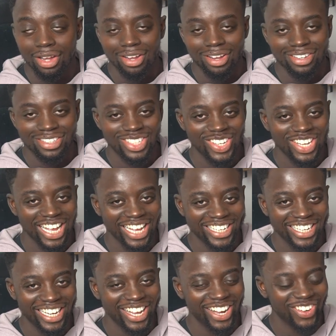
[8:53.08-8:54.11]
We'll see you
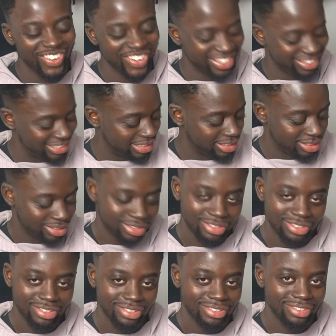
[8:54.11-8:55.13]
guys later on.
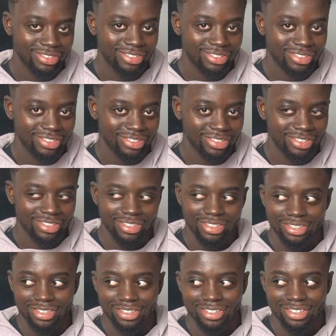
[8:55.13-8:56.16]
Homemade
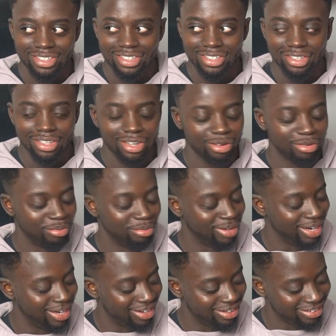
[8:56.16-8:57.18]
from the wife. Oh
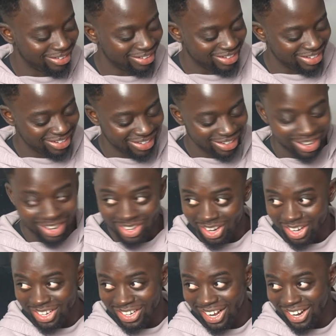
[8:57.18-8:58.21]
my lord.
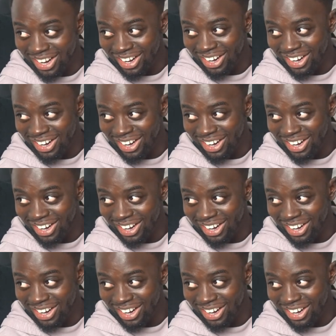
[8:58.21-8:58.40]
Are you done?